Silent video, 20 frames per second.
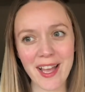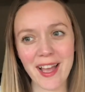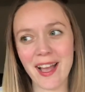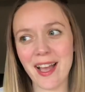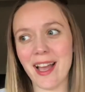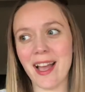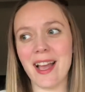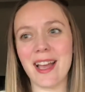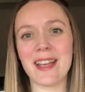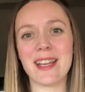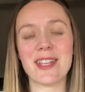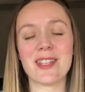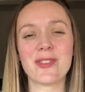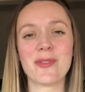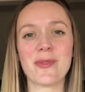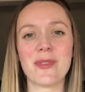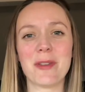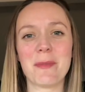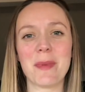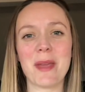and it's
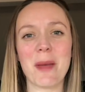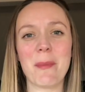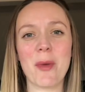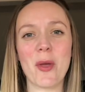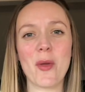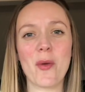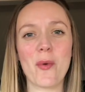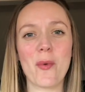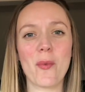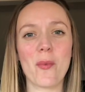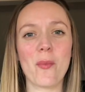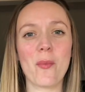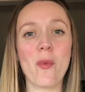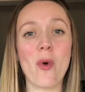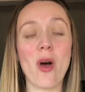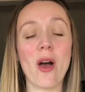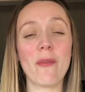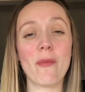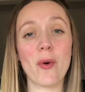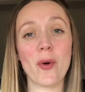going to be about
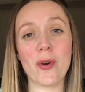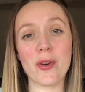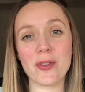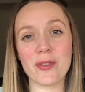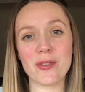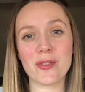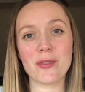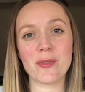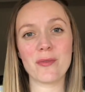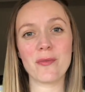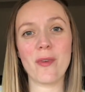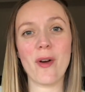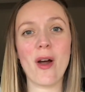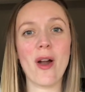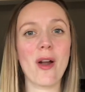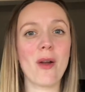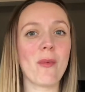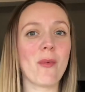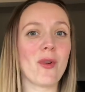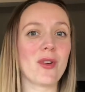what I've ordered so
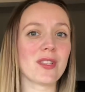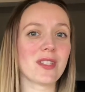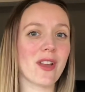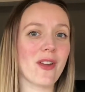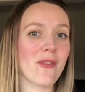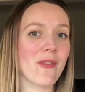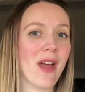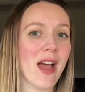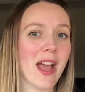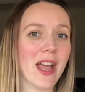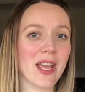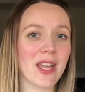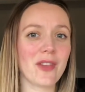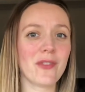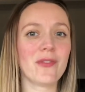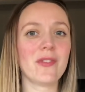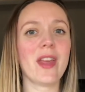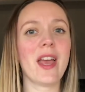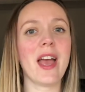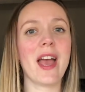far, what's arrived